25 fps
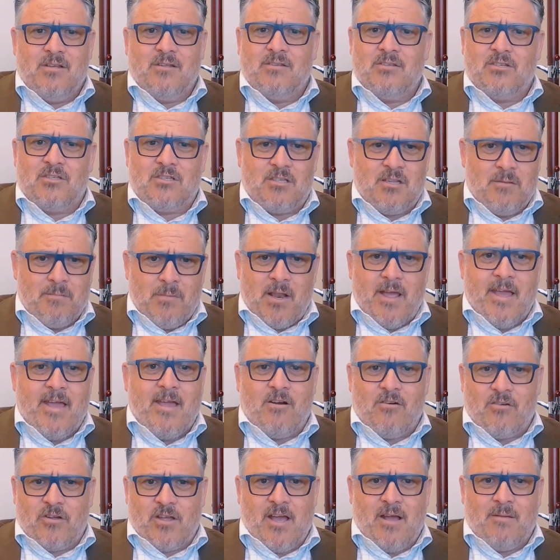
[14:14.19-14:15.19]
similar
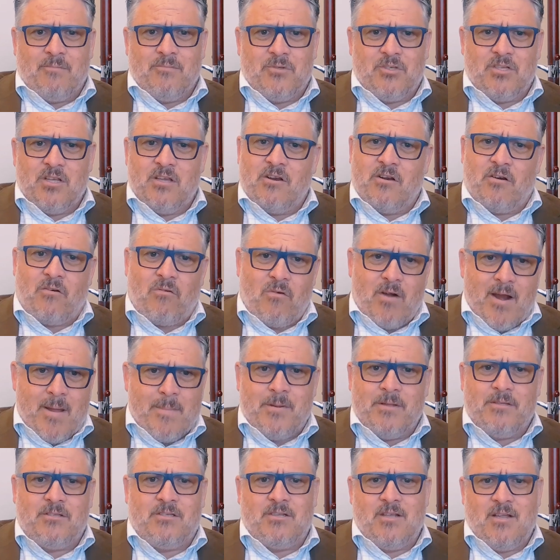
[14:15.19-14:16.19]
outcomes in a
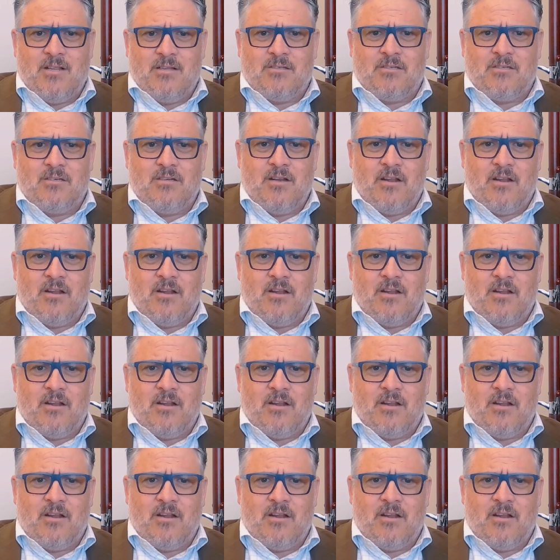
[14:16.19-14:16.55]
rapid sense,